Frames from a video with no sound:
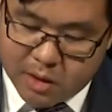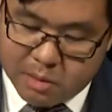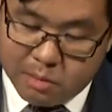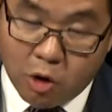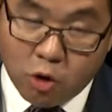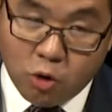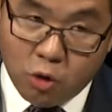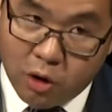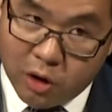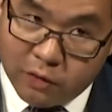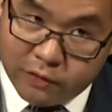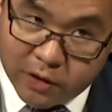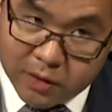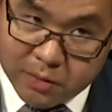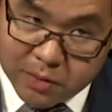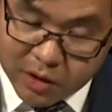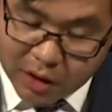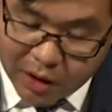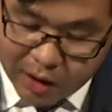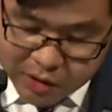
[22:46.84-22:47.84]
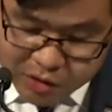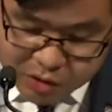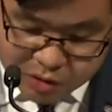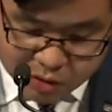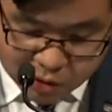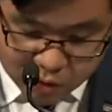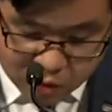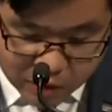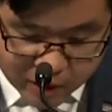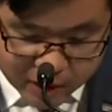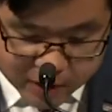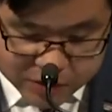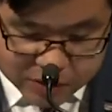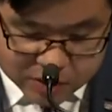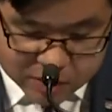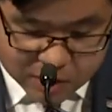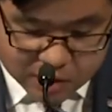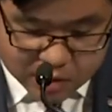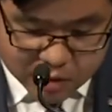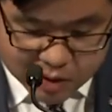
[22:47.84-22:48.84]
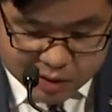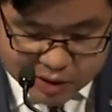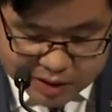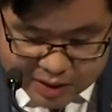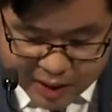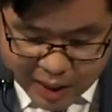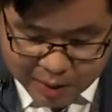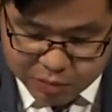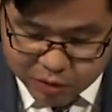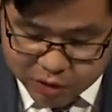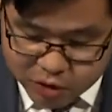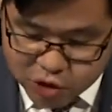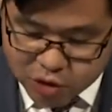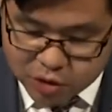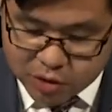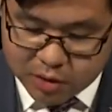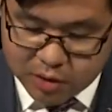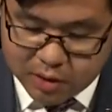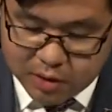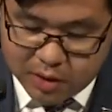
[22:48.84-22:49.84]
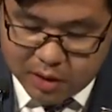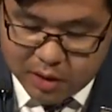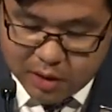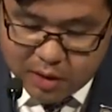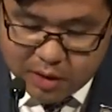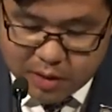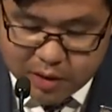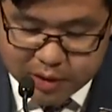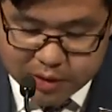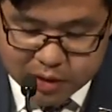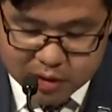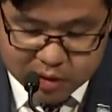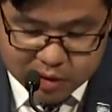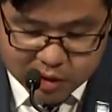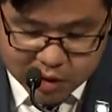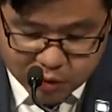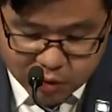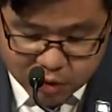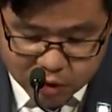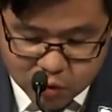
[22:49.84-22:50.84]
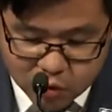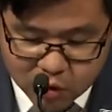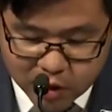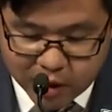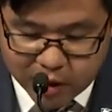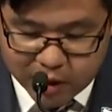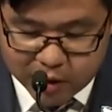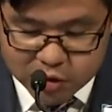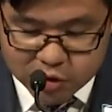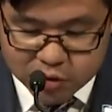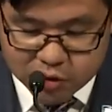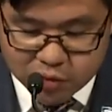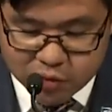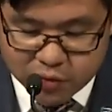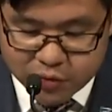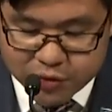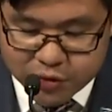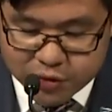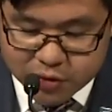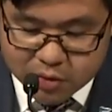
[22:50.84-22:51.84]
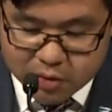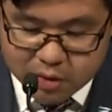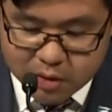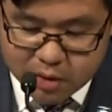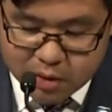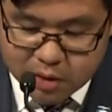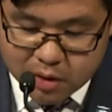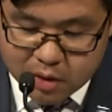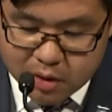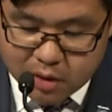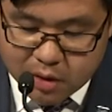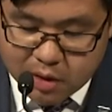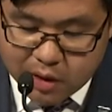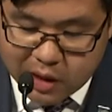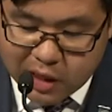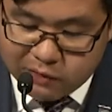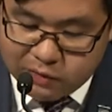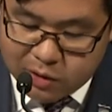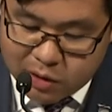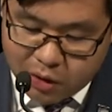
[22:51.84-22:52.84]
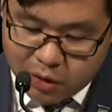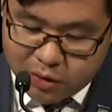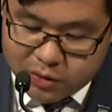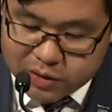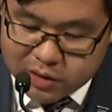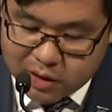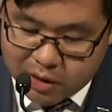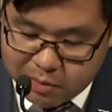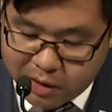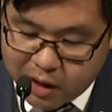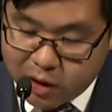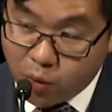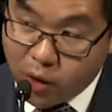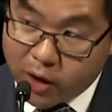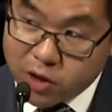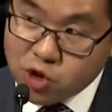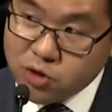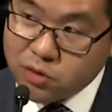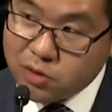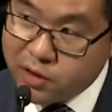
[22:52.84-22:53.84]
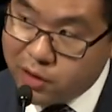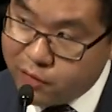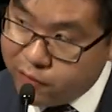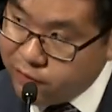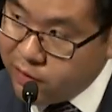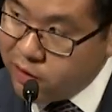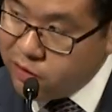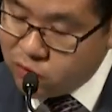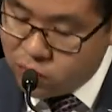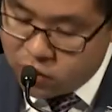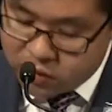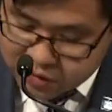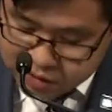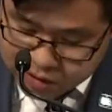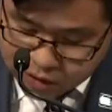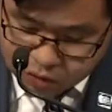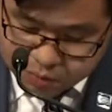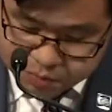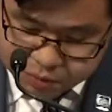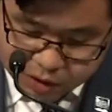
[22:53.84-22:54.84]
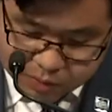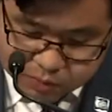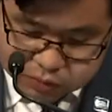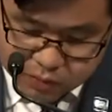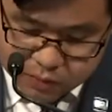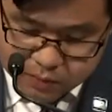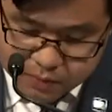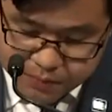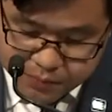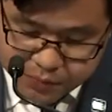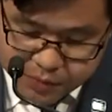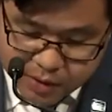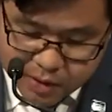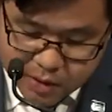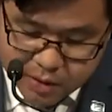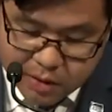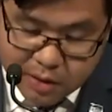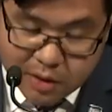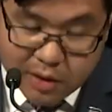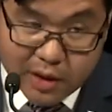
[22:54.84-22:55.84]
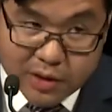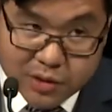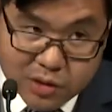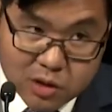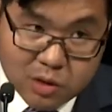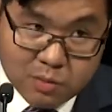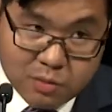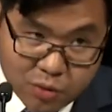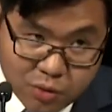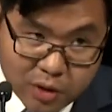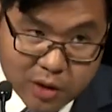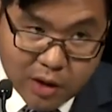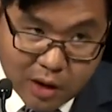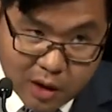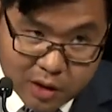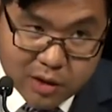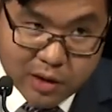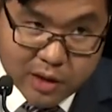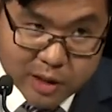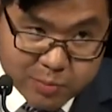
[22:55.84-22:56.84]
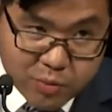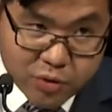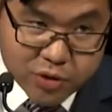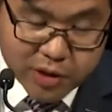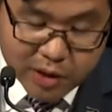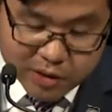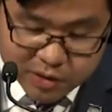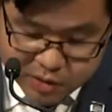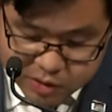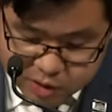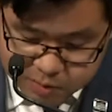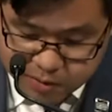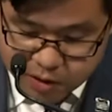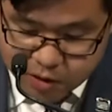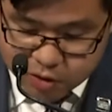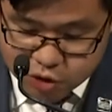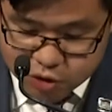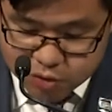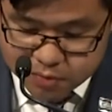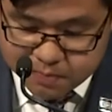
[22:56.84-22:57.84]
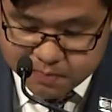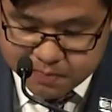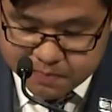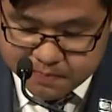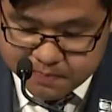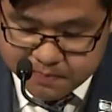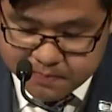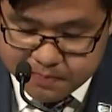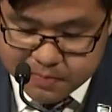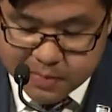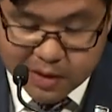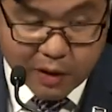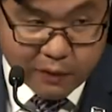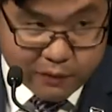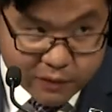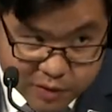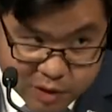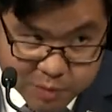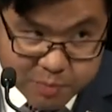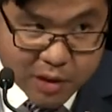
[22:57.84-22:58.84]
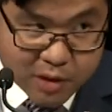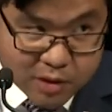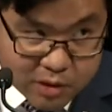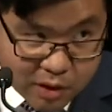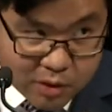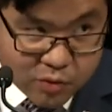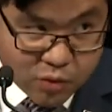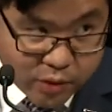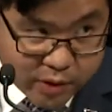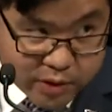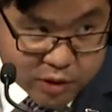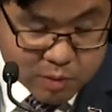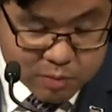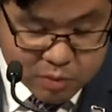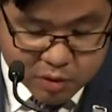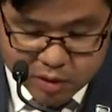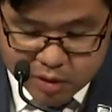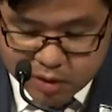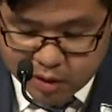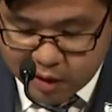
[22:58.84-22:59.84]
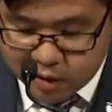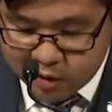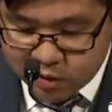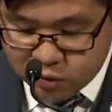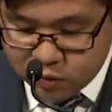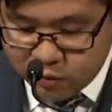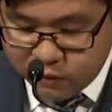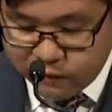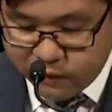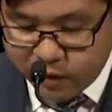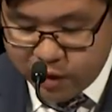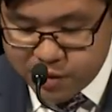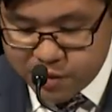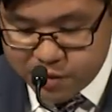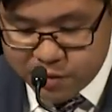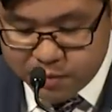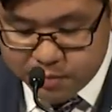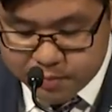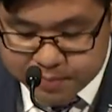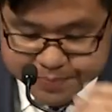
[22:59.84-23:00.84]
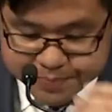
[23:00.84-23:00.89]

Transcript: Moreover, the case law has established that satirical cartoons, even those that may racially offend or insult people, is to be regarded as protected speech if it's been done reasonably and in good faith.